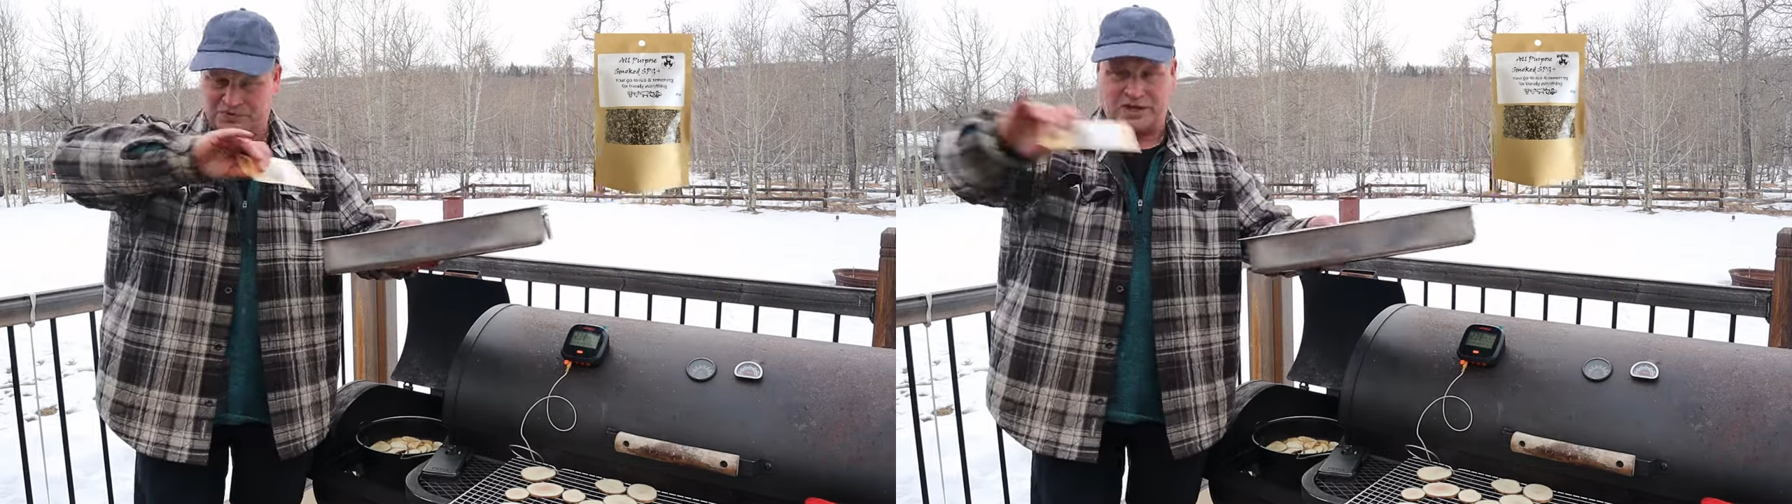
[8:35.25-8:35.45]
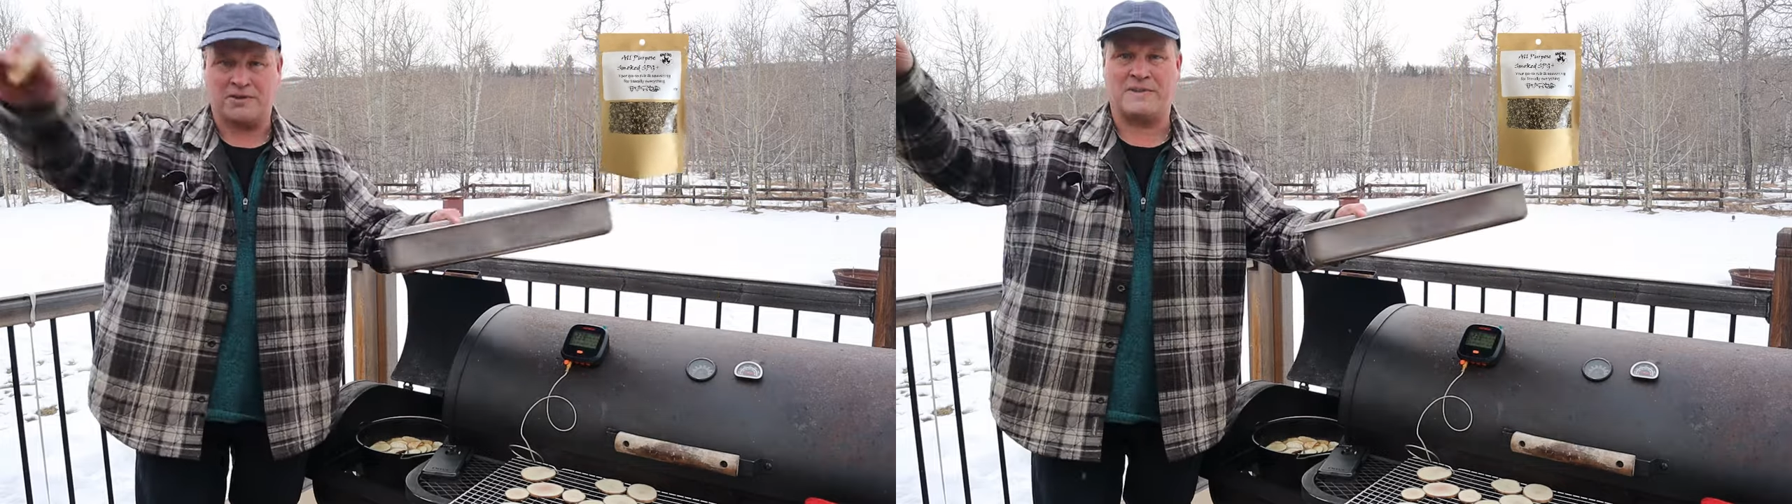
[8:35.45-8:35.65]

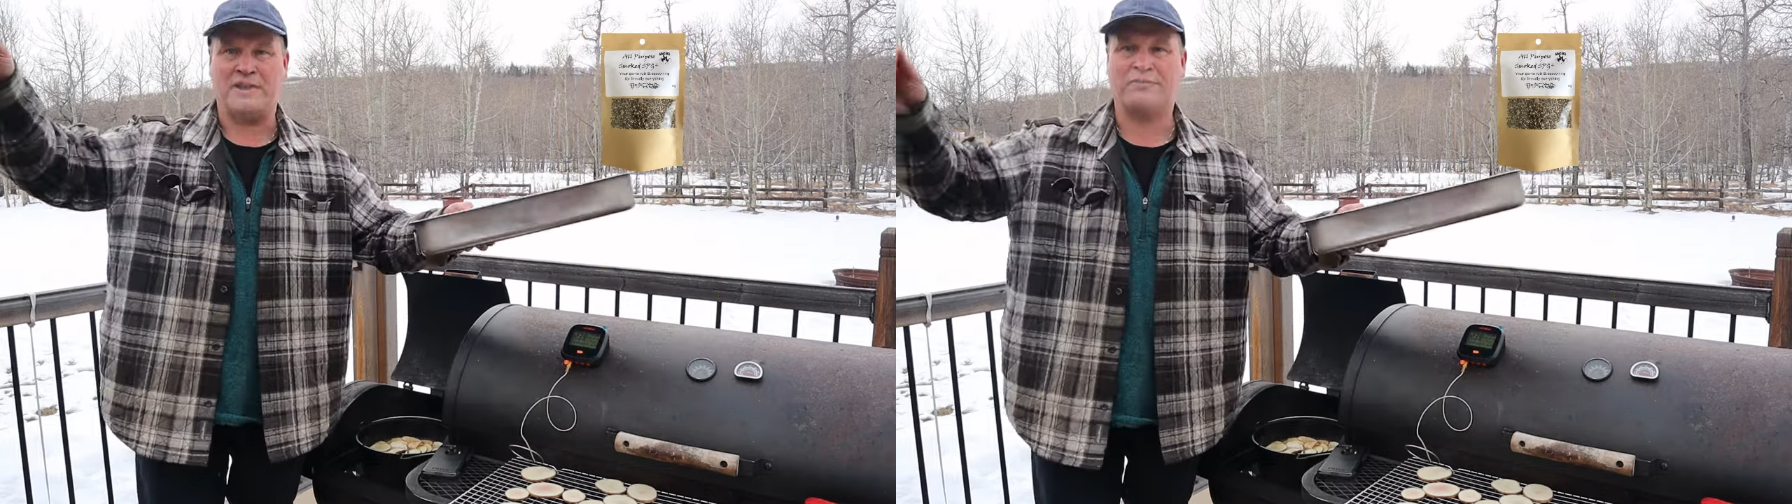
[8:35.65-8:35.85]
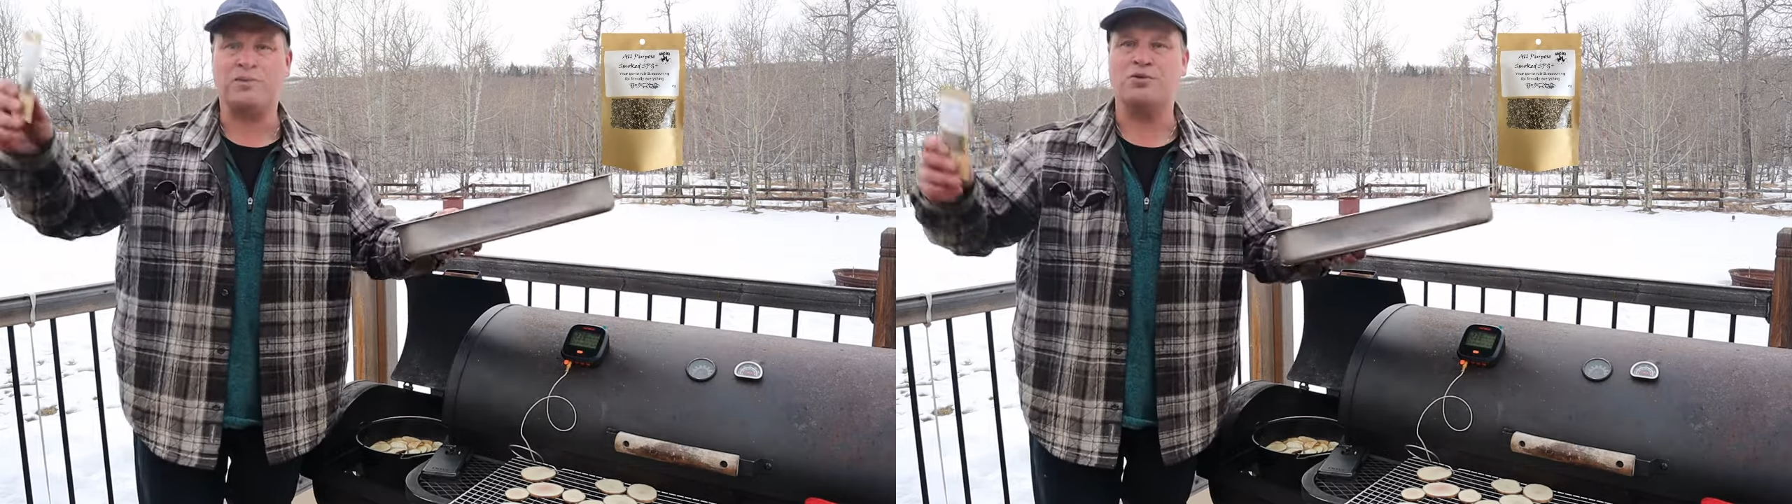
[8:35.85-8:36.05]
take
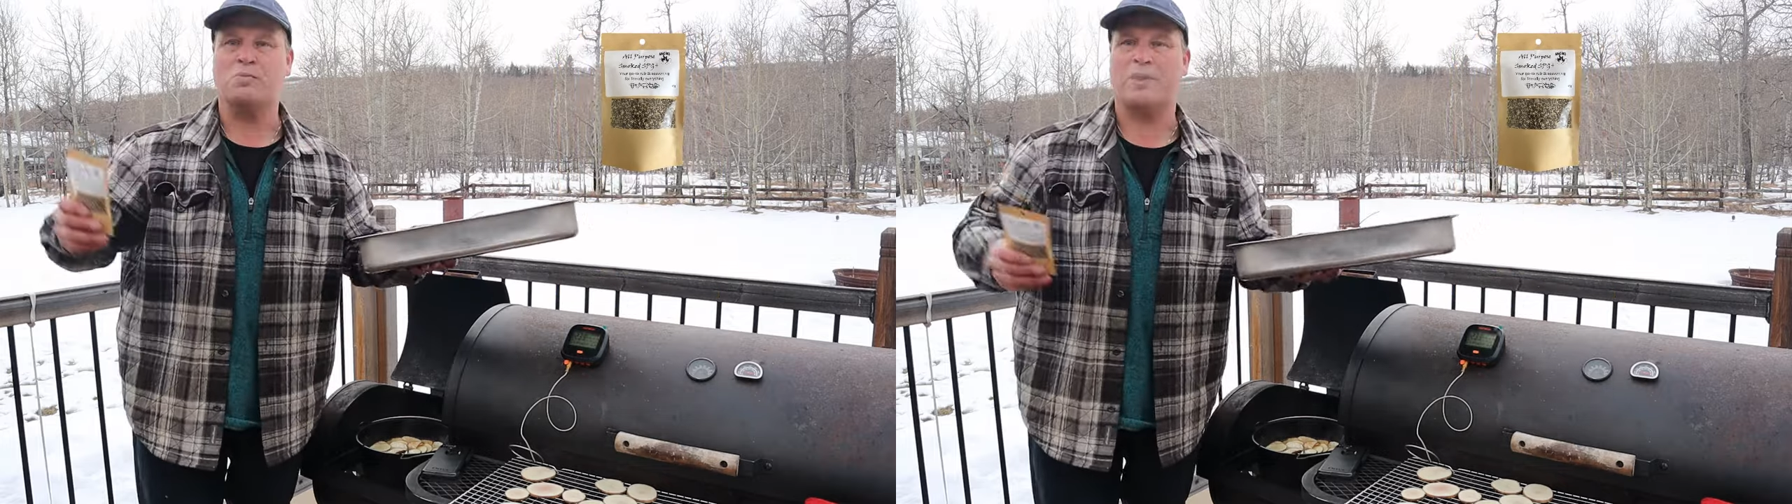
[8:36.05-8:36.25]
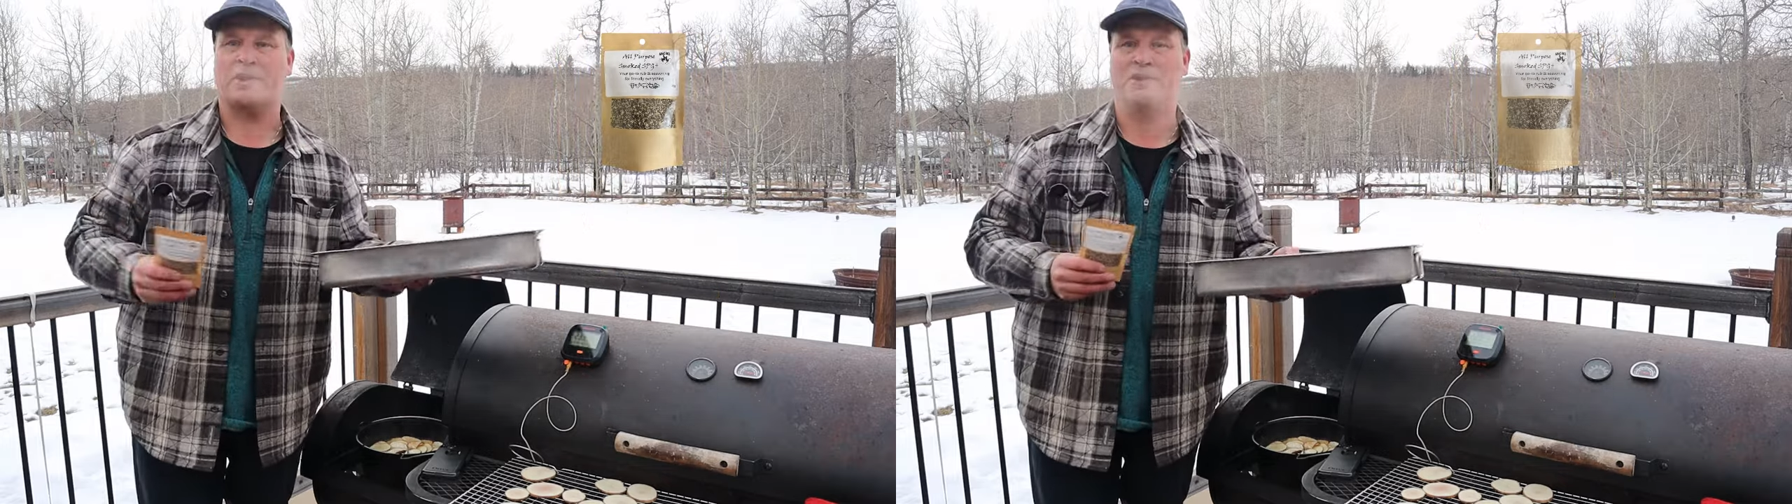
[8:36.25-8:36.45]
whatever you
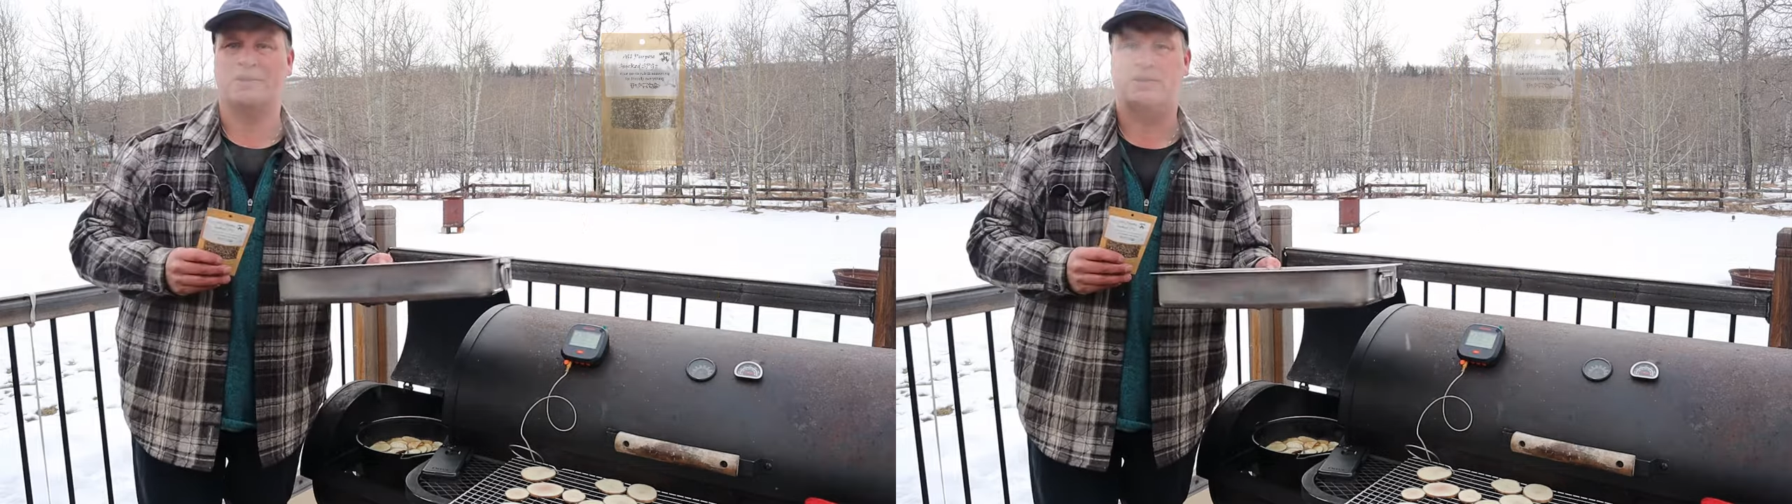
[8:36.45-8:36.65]
want.